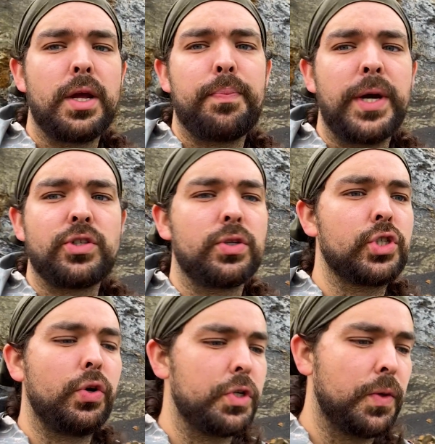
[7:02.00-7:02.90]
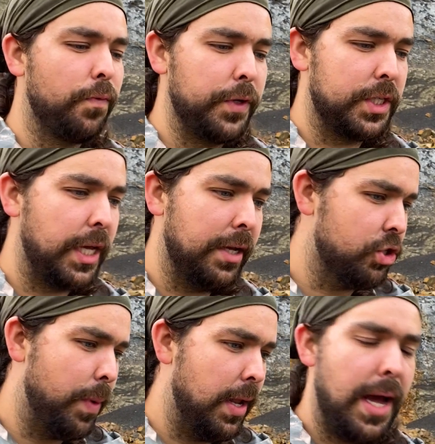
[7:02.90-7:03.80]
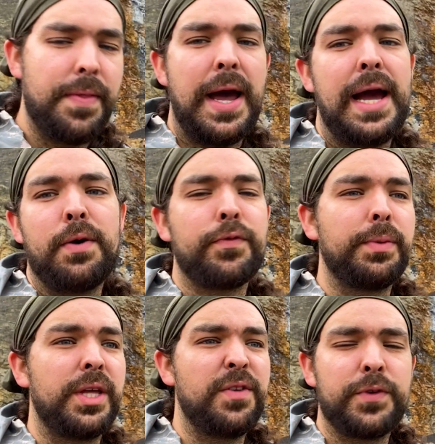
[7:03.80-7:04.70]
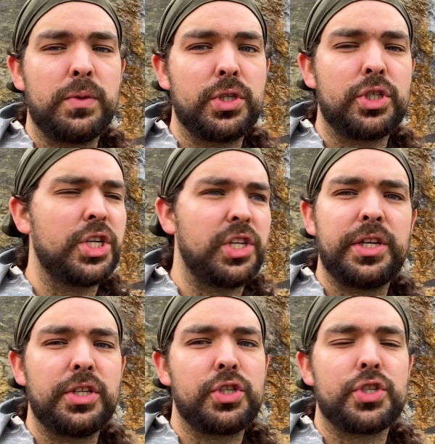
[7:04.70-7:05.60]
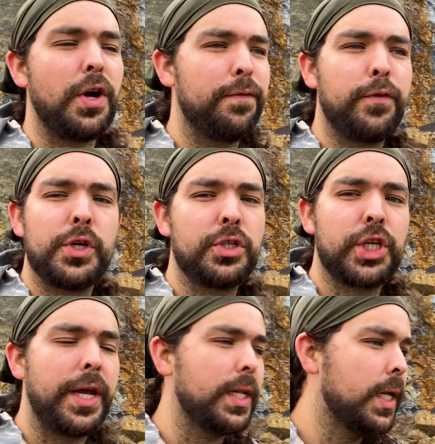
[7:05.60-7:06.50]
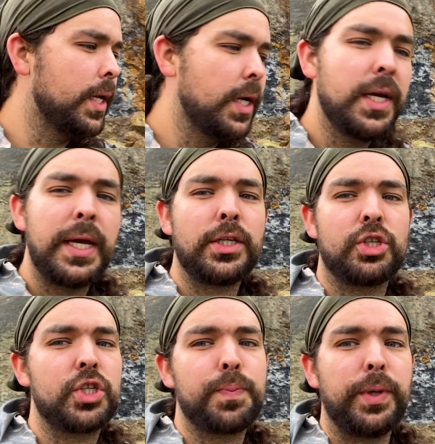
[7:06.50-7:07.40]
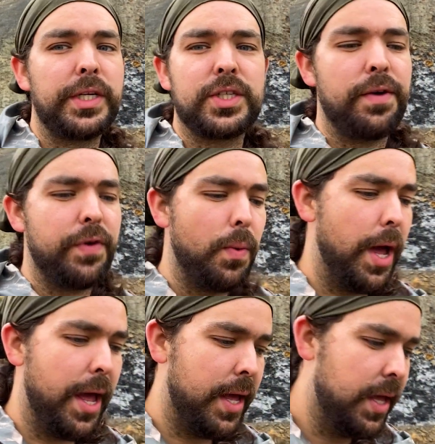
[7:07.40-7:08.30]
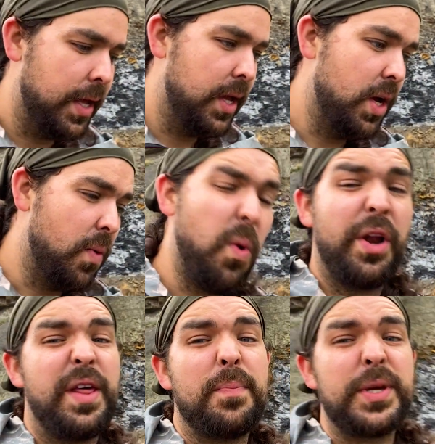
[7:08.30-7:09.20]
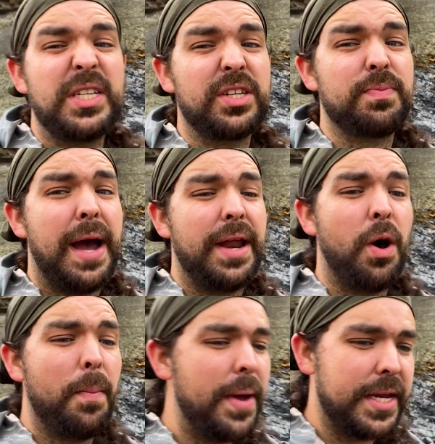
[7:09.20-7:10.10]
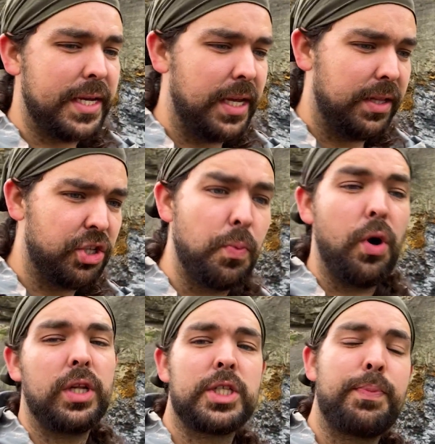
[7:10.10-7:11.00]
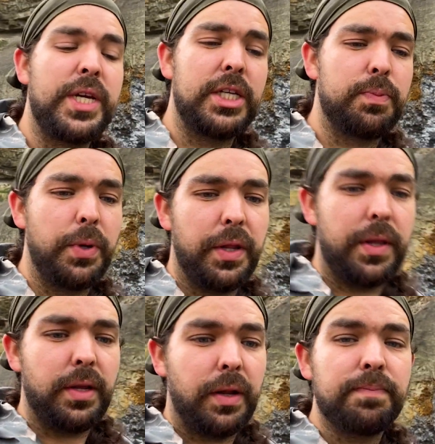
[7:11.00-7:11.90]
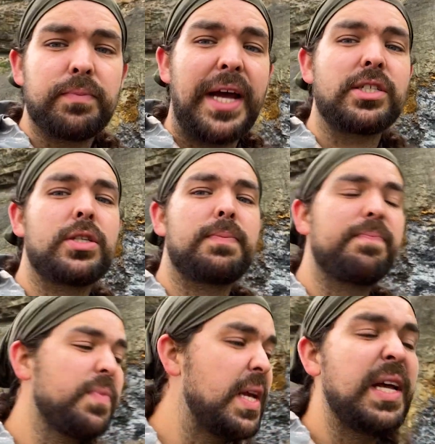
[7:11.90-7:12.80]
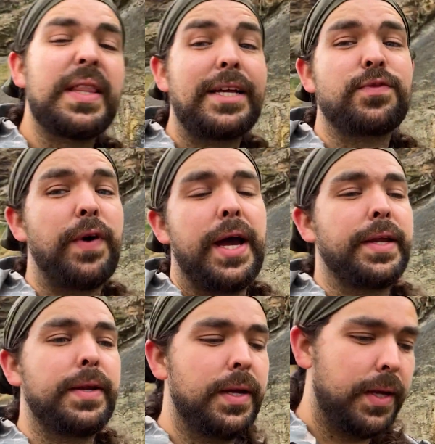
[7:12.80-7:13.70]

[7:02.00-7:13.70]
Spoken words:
petrol saw or something to get something like that out from it in the future. Chiseling, it's just not fun in shale. It just splits everywhere. One of them pieces might not make it, the smallest piece, but you know, that's fine.